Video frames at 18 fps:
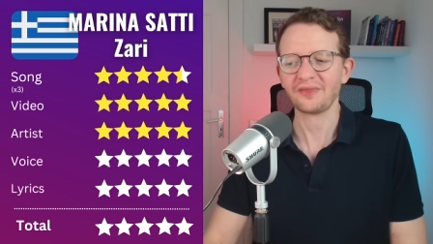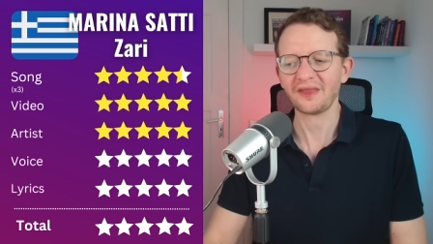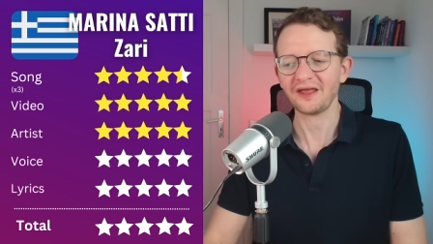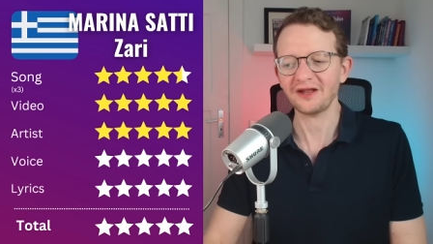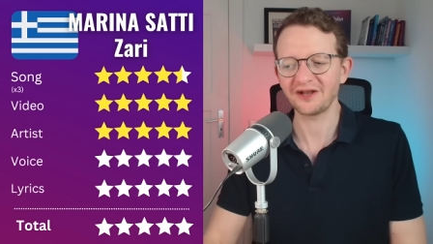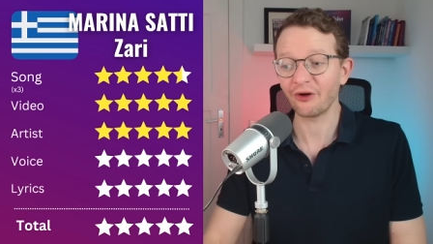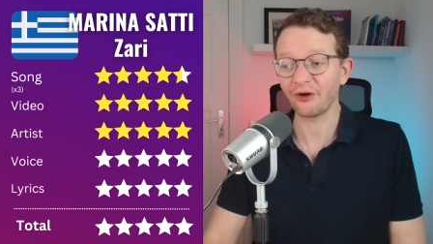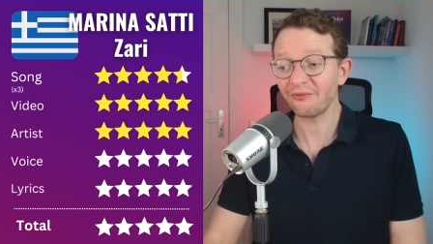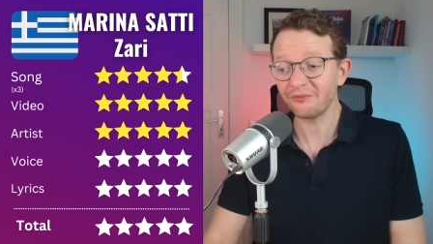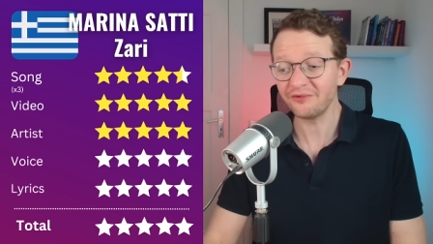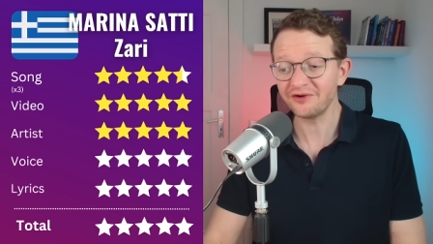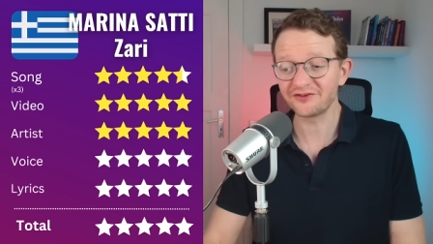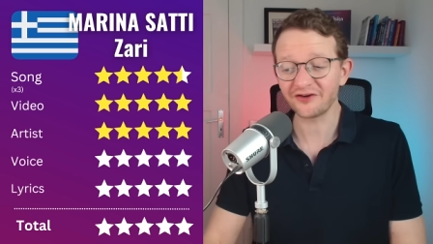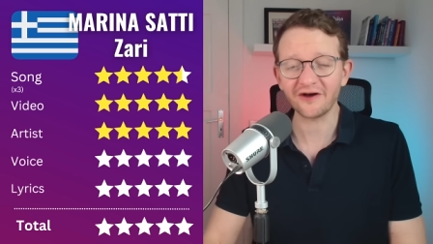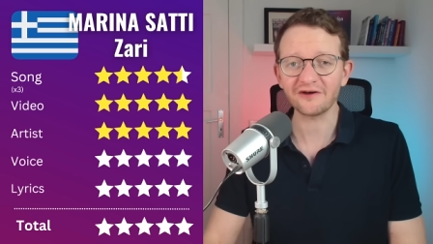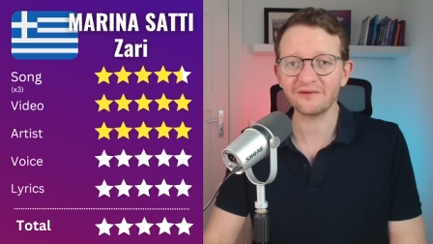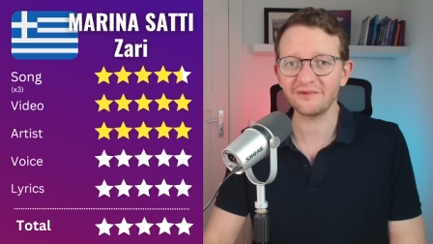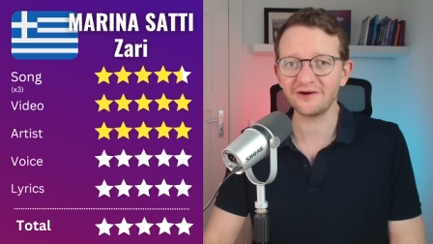Now, when we
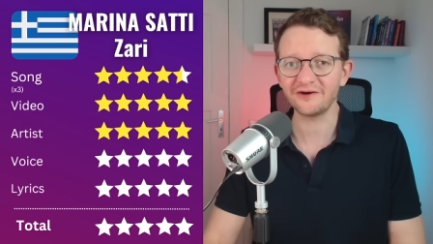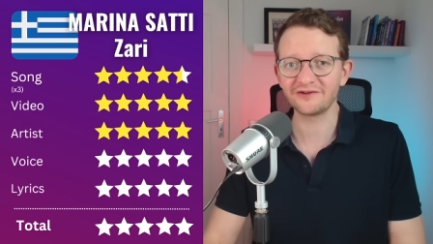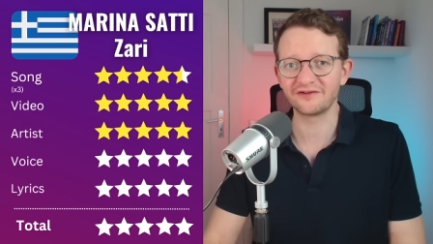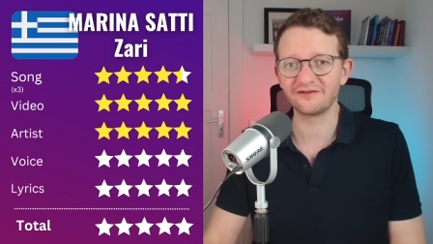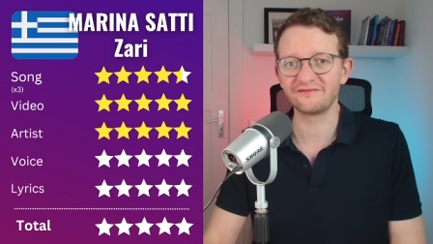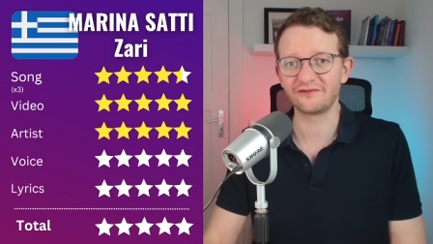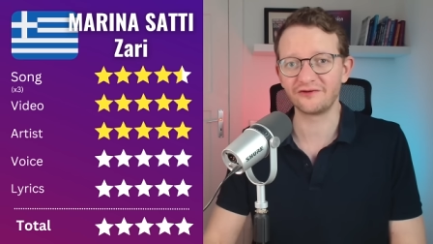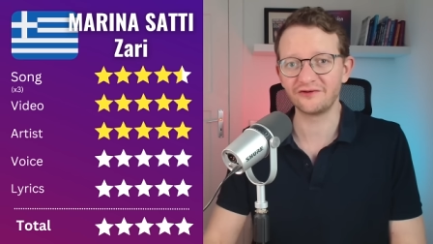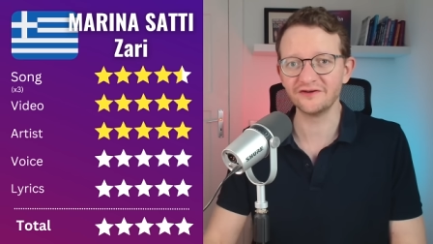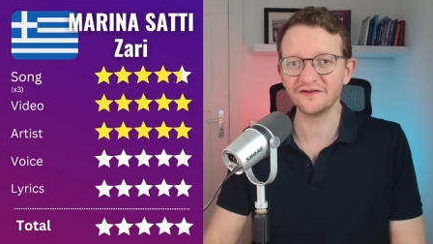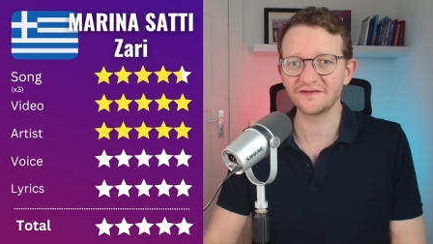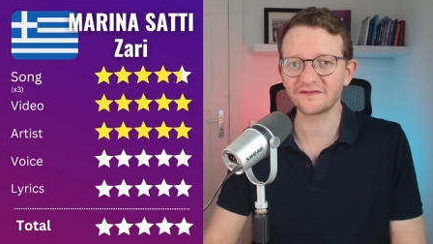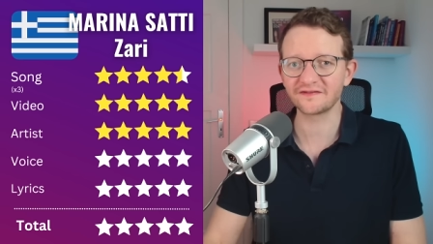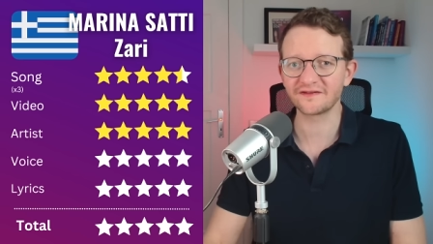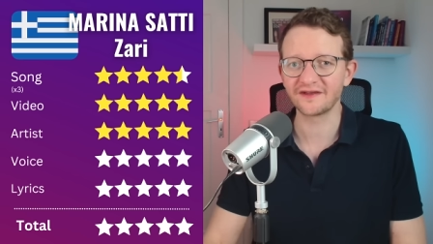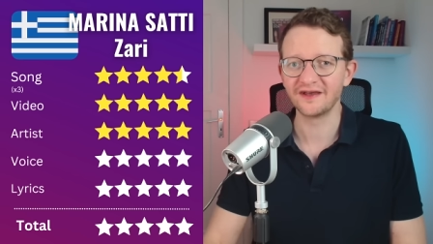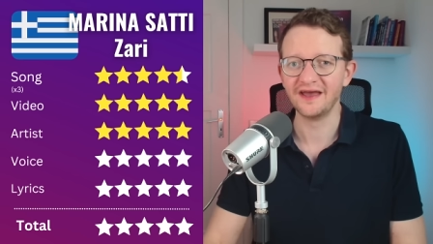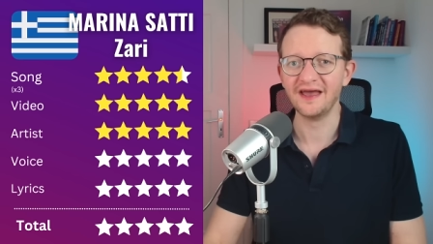talk about the voice,
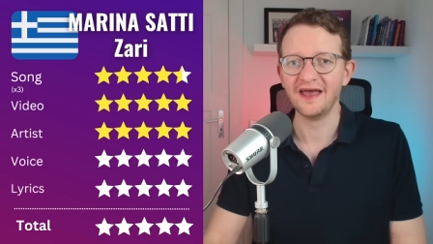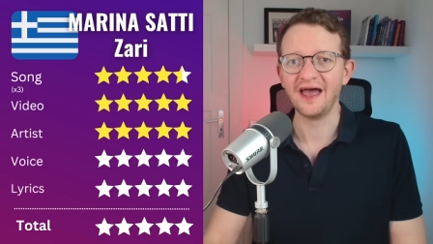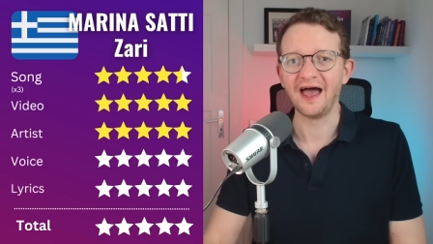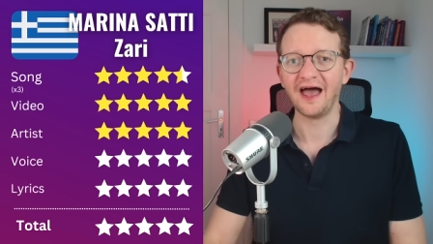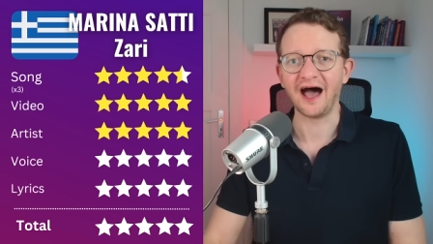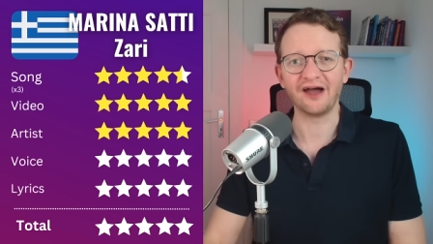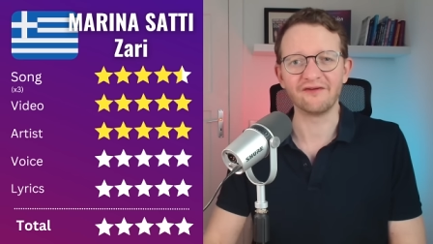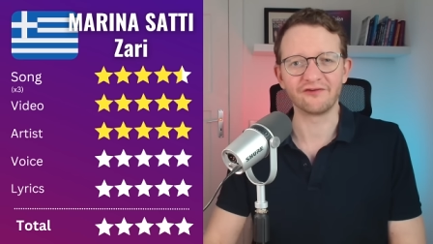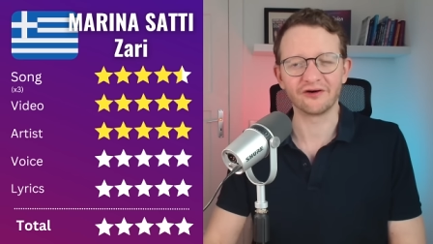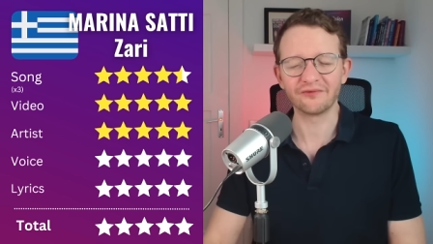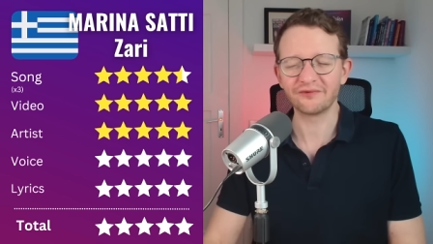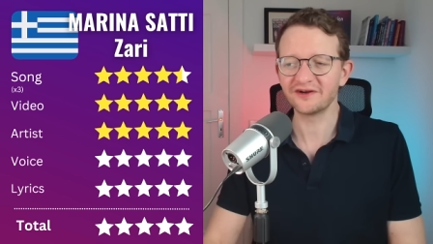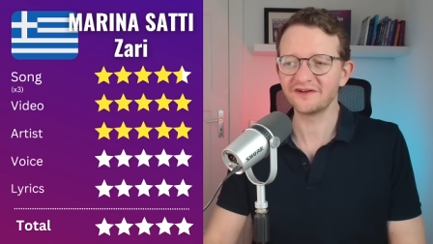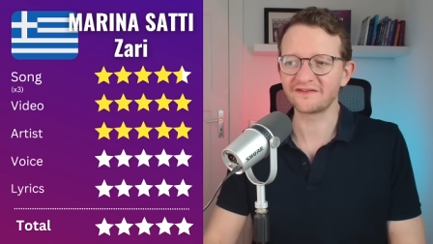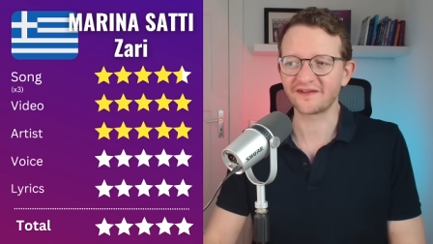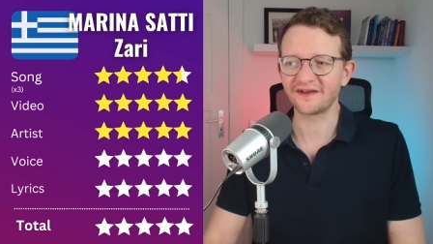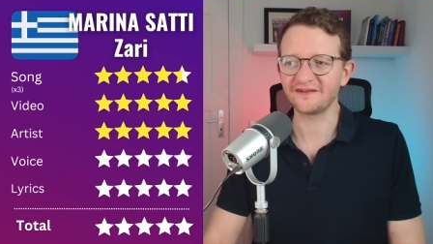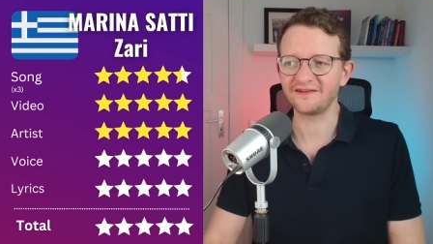I've already said